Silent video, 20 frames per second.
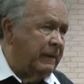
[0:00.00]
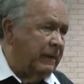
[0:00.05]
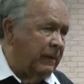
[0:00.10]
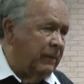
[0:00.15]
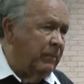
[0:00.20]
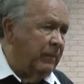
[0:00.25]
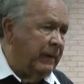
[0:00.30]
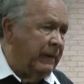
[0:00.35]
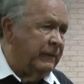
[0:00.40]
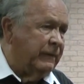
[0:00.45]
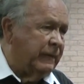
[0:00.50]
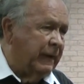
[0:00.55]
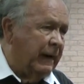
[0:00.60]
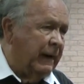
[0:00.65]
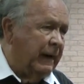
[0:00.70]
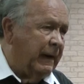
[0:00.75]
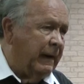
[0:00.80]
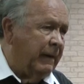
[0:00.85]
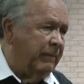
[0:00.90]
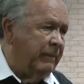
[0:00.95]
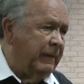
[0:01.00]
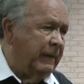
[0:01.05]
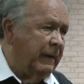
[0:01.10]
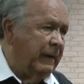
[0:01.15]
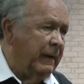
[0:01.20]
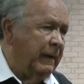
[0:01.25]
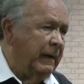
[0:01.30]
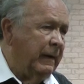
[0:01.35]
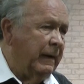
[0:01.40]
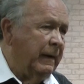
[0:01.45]
could be saved,
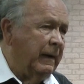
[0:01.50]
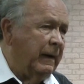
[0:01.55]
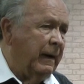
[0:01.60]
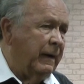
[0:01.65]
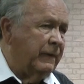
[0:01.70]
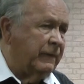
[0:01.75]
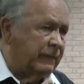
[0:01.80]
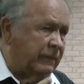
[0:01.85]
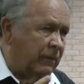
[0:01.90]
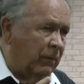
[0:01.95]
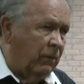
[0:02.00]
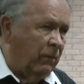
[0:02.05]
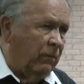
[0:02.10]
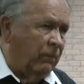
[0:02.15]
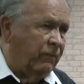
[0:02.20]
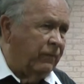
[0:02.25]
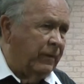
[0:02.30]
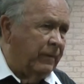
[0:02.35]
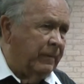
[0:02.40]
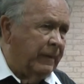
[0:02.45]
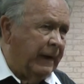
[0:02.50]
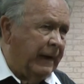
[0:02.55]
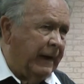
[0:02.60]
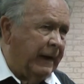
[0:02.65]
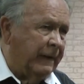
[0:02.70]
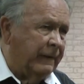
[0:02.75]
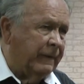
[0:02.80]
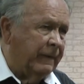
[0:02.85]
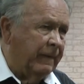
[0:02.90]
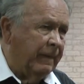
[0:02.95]
a soul from
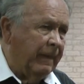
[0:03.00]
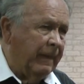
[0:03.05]
death,